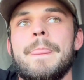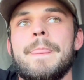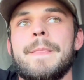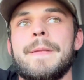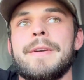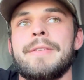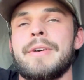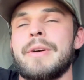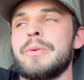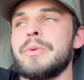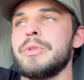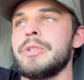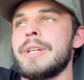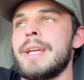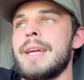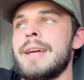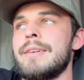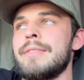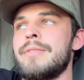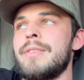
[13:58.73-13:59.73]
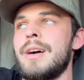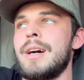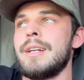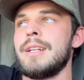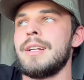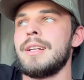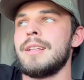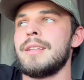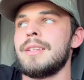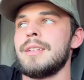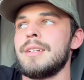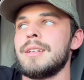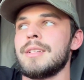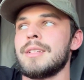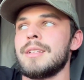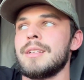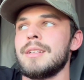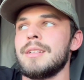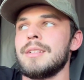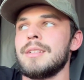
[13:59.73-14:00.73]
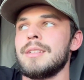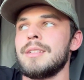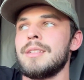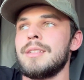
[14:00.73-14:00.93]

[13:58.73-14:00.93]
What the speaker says: If I really can't find anything that